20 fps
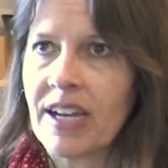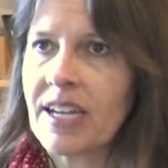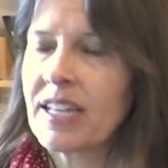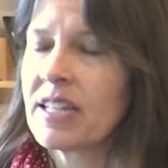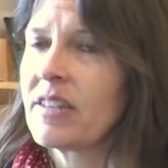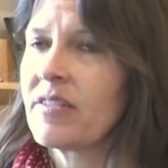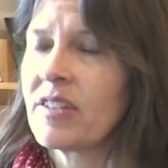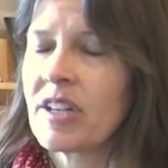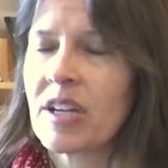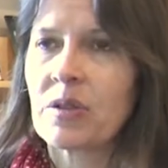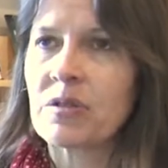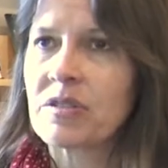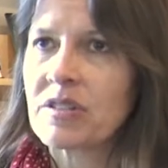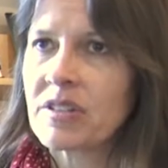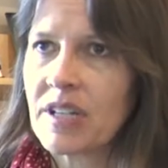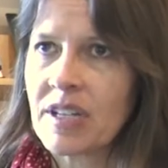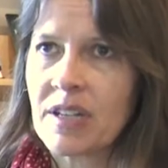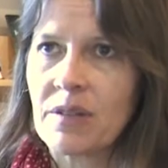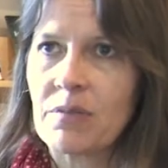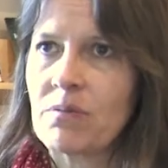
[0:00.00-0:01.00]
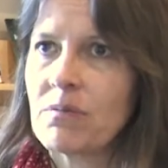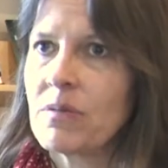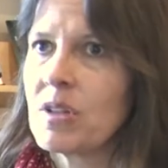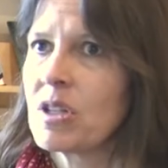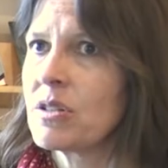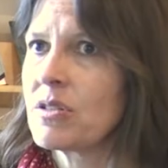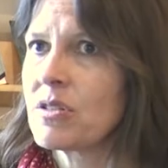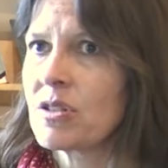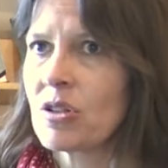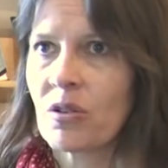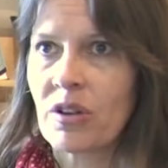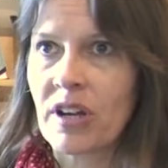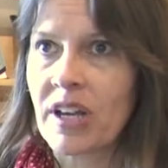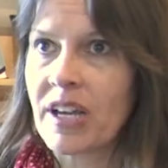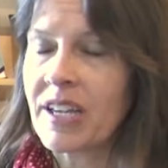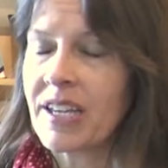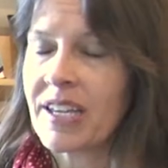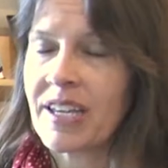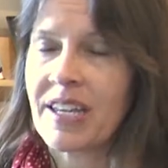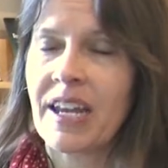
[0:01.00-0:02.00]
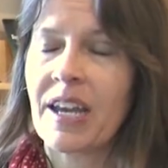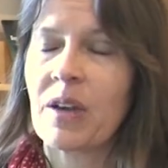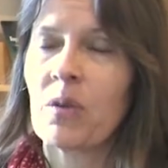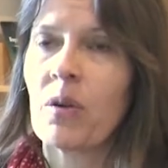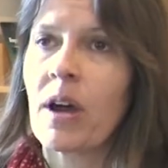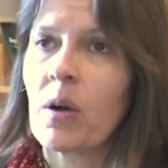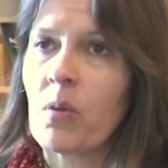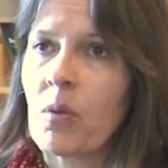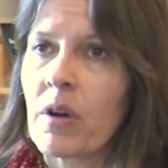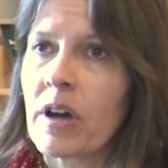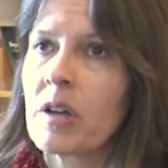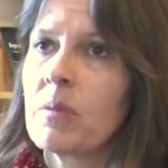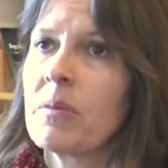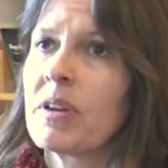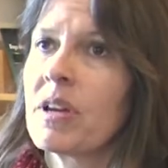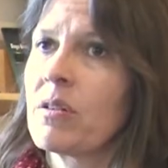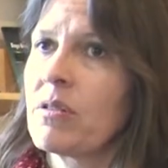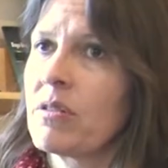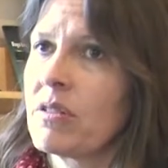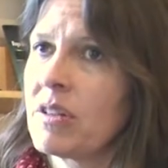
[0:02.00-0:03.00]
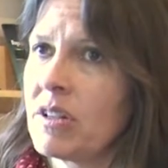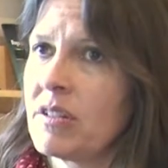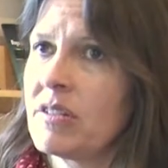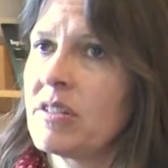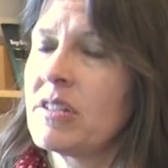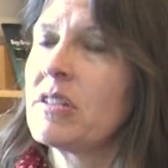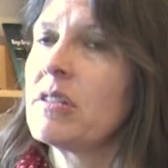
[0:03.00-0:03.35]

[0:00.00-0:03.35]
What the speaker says: I live in outstate Minnesota, and I want to be able to